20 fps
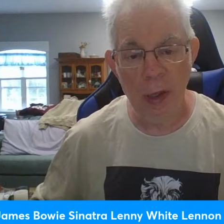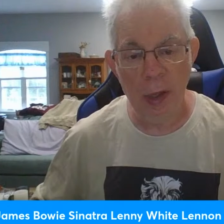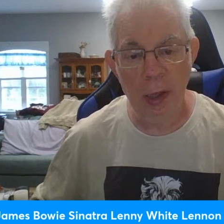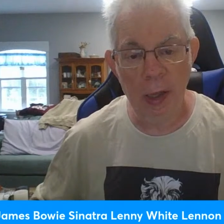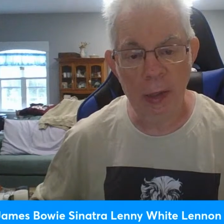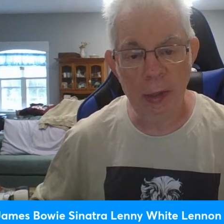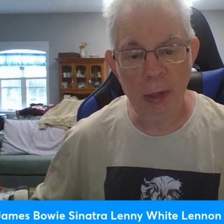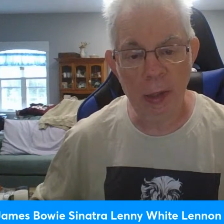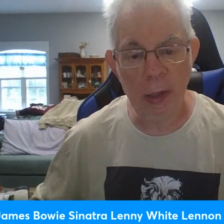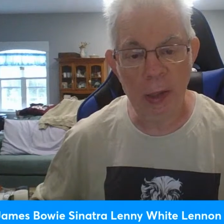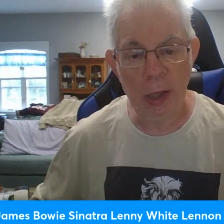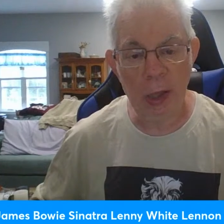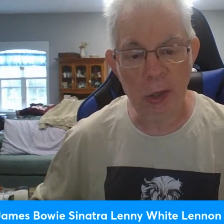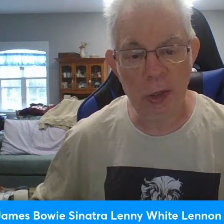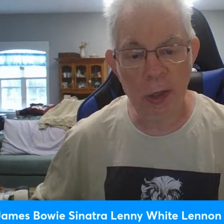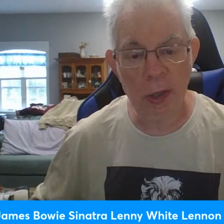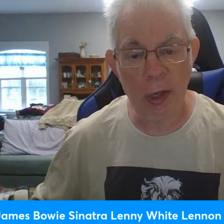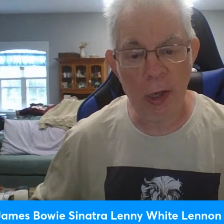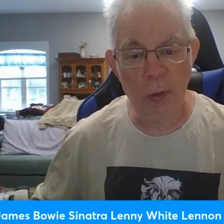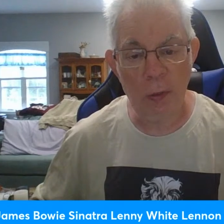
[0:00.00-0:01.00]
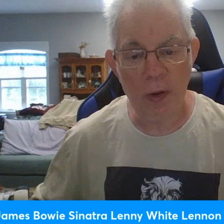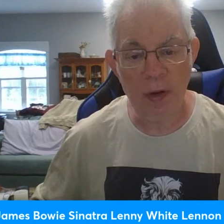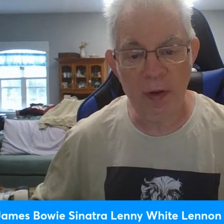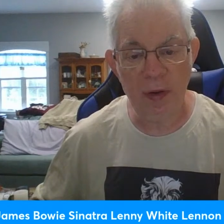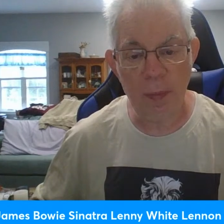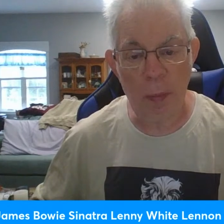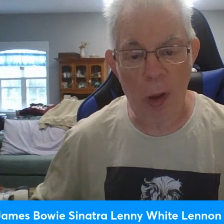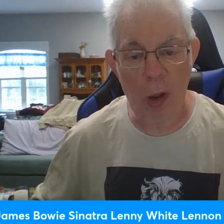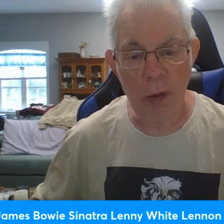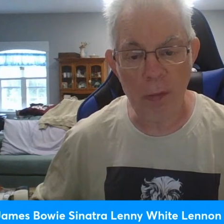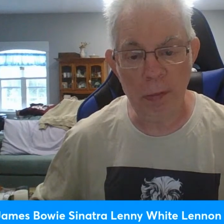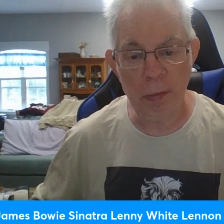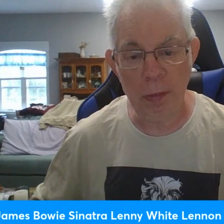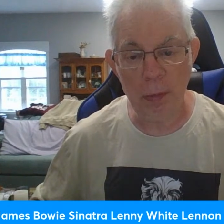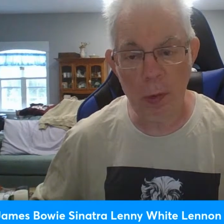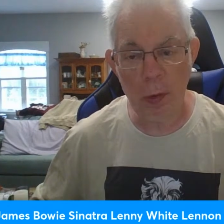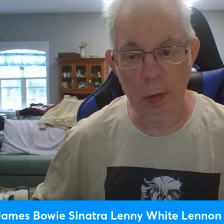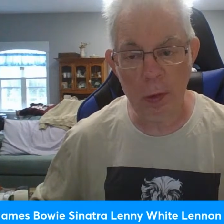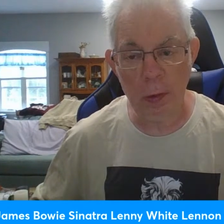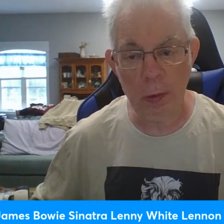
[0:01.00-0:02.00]
And then last night I watched Bob's
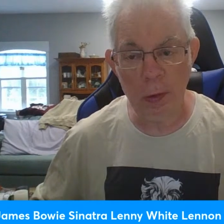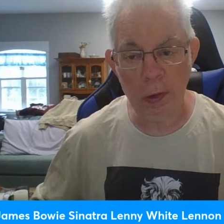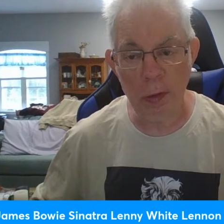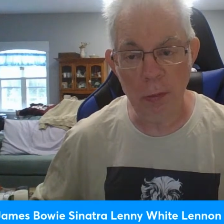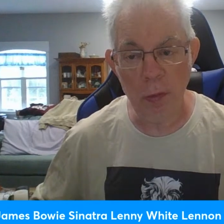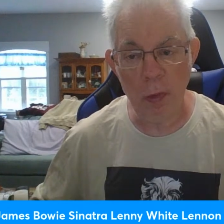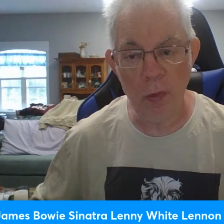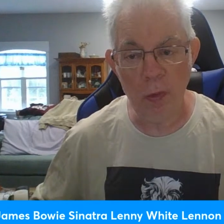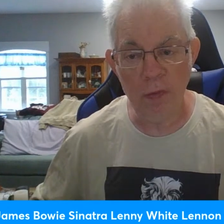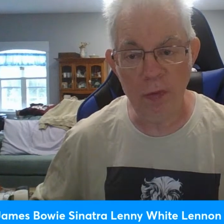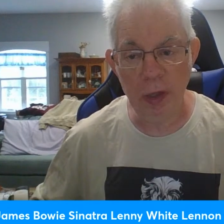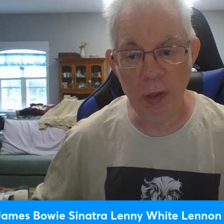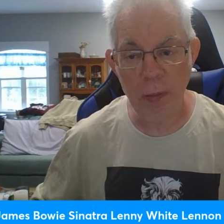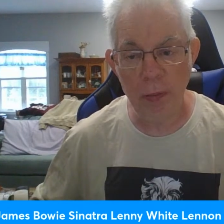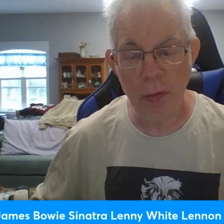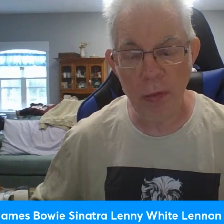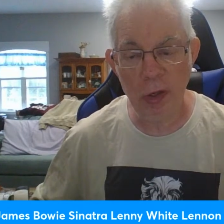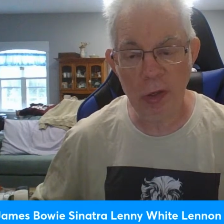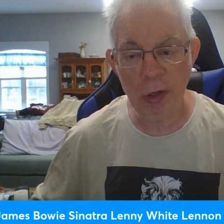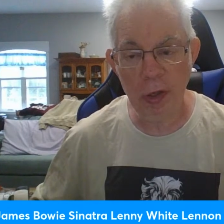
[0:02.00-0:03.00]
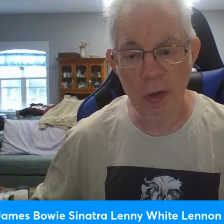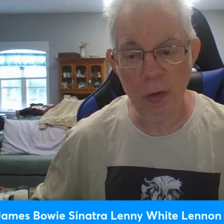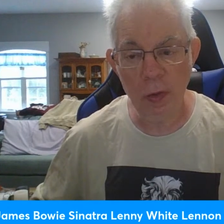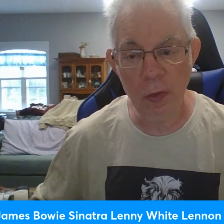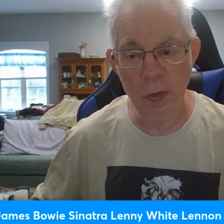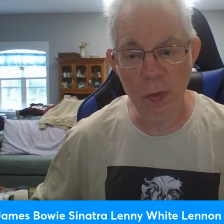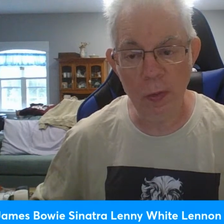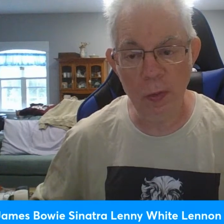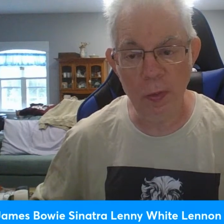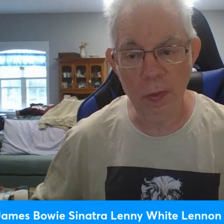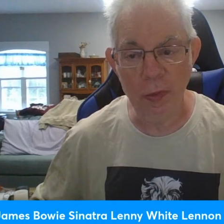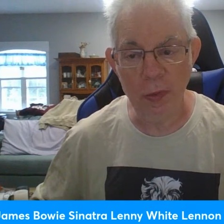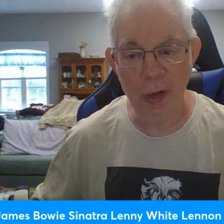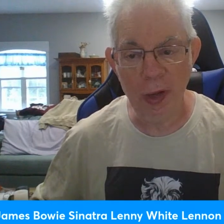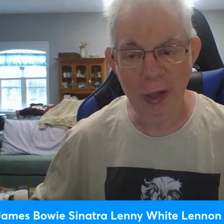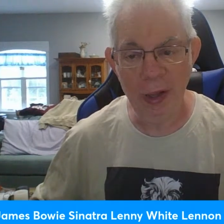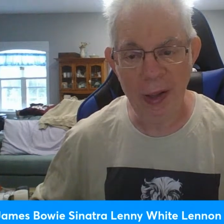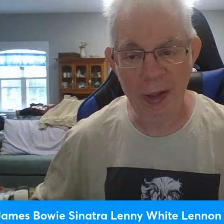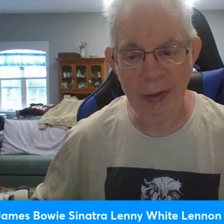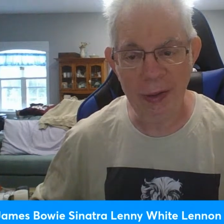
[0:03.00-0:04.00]
Burgers, the movie. Miss you!
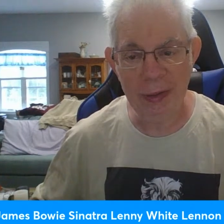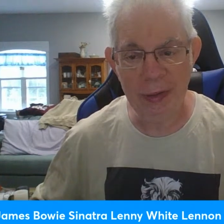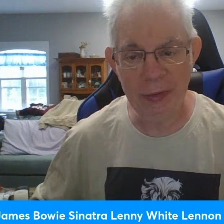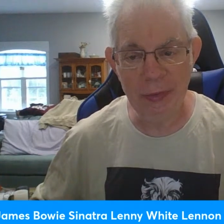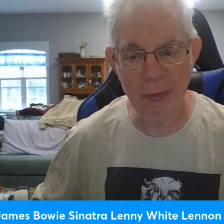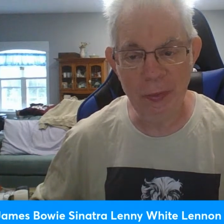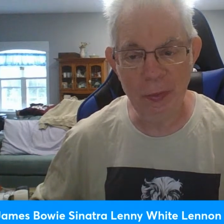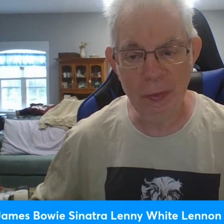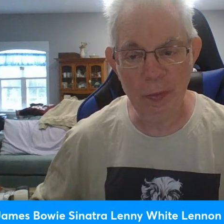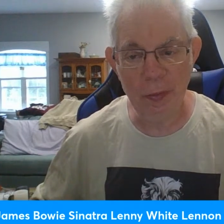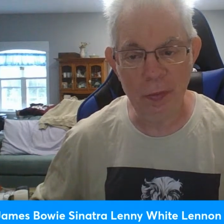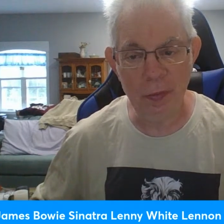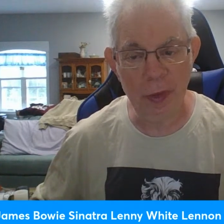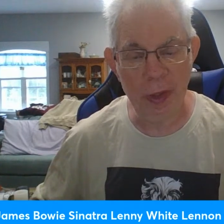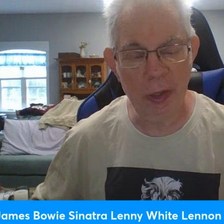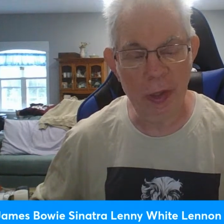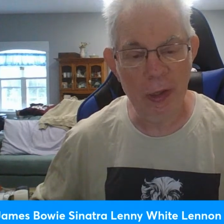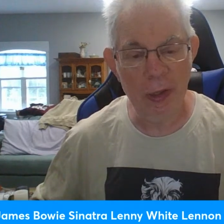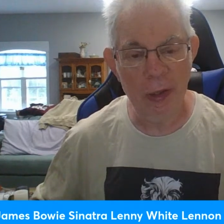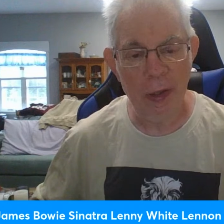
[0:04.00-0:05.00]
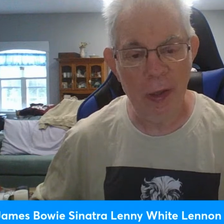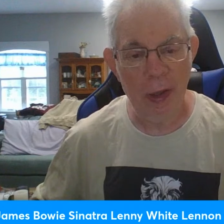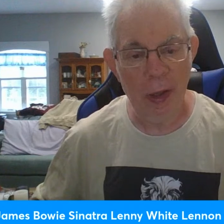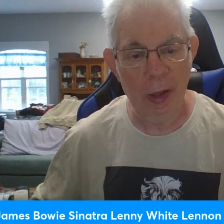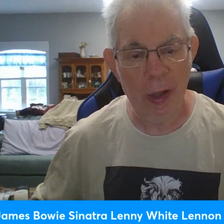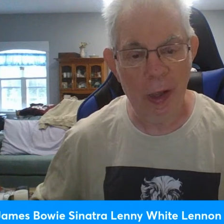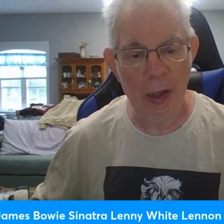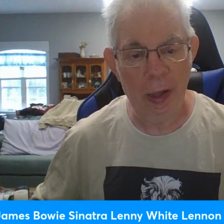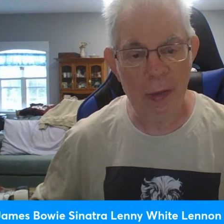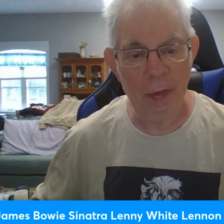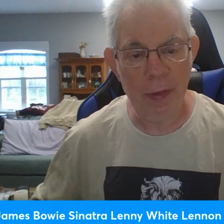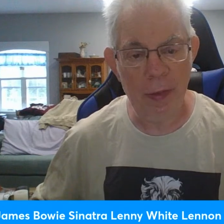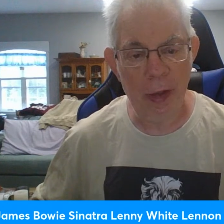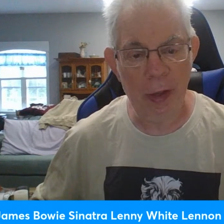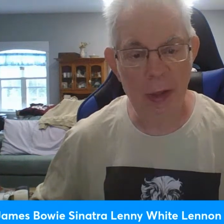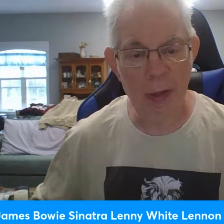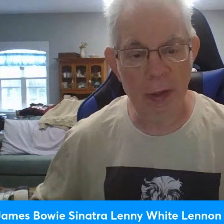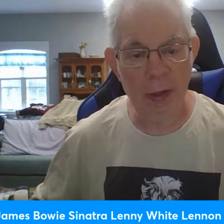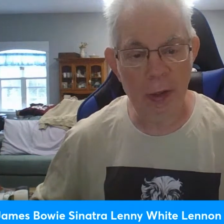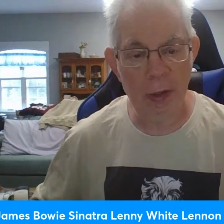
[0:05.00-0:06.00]
How you doing? And
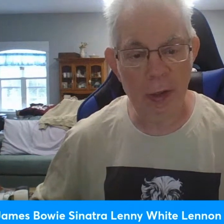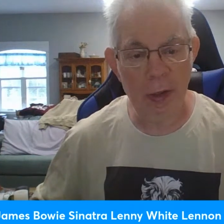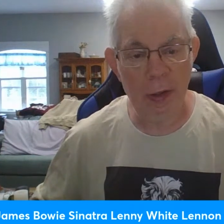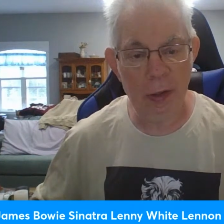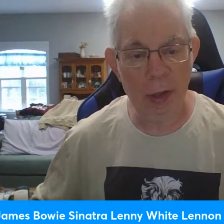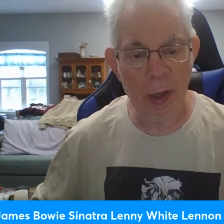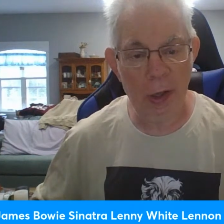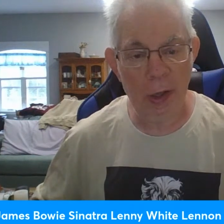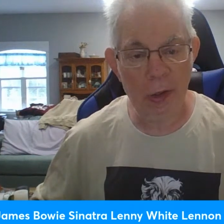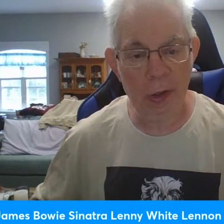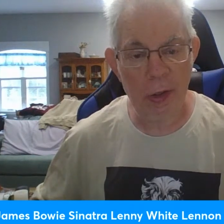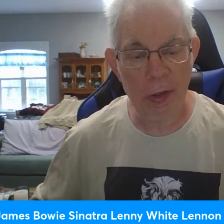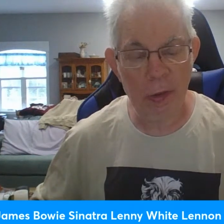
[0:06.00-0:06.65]
then I